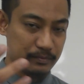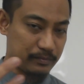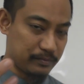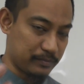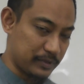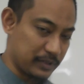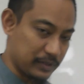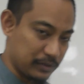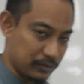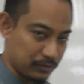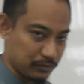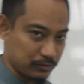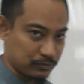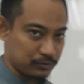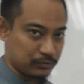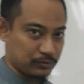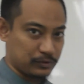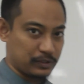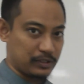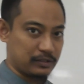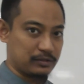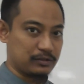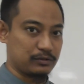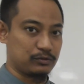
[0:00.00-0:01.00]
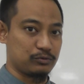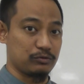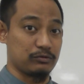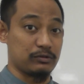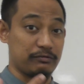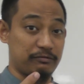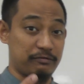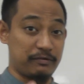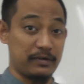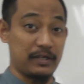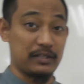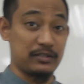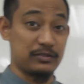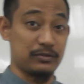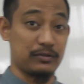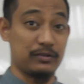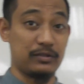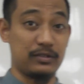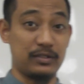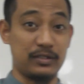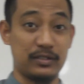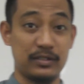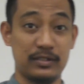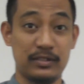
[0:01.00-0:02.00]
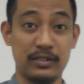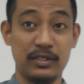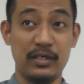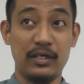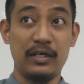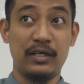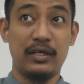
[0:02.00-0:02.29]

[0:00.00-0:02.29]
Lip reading: bring you together to refresh on this